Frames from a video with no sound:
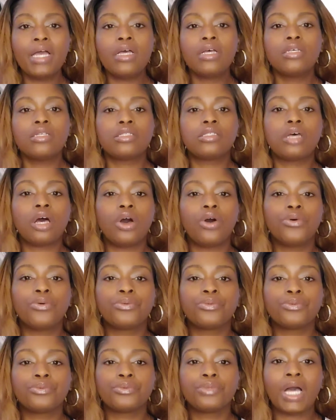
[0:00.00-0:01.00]
So
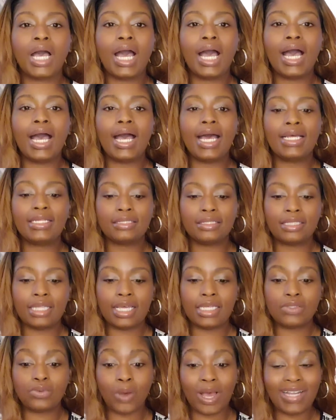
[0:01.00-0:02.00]

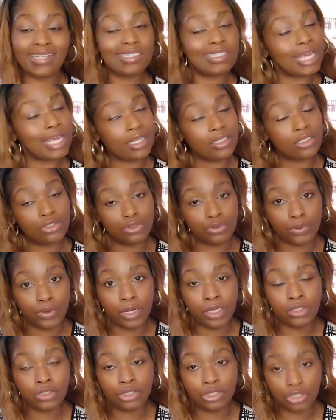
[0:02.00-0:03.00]
that's why I decided to
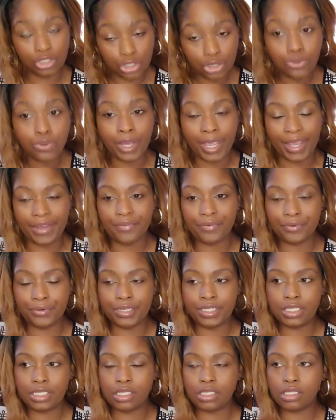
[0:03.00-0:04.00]
do
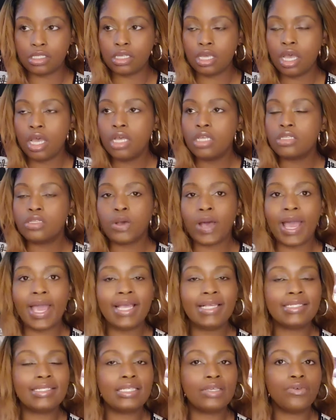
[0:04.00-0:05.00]
apheresis. So I
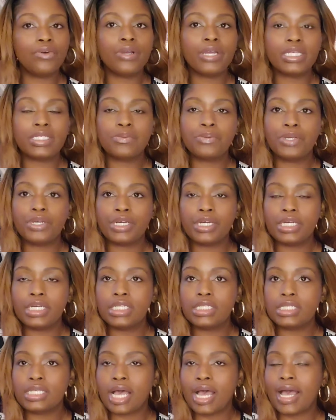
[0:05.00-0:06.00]
had zero
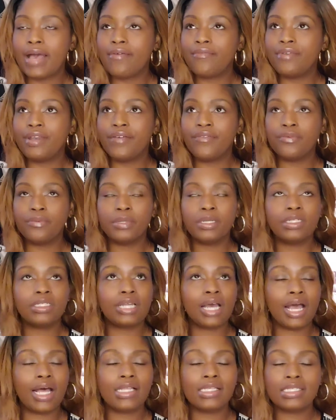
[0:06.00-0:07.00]
experience. I've never been a
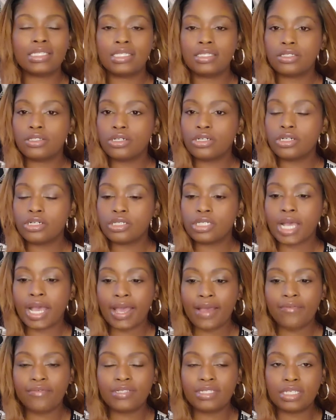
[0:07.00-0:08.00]
dialysis nurse. I
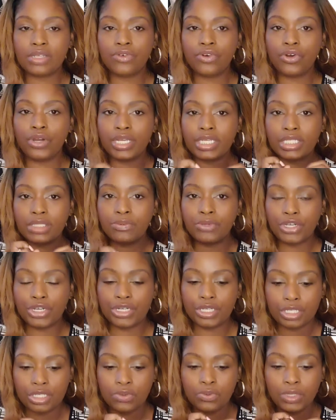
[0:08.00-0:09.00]
have zero
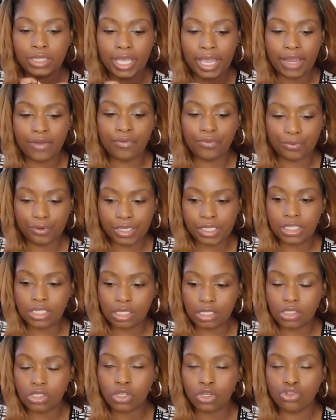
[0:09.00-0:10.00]
experience with
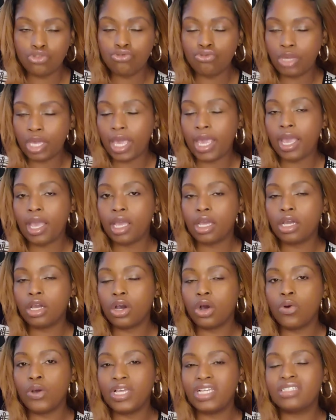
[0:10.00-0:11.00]
apheresis. So you can
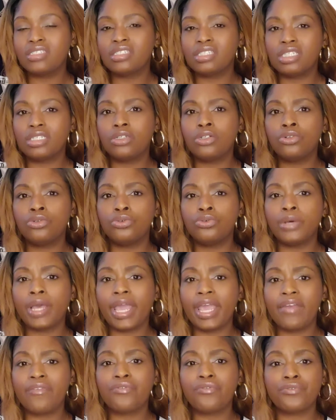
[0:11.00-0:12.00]
go into
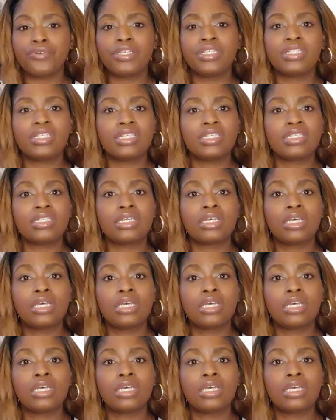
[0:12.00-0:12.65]
apheresis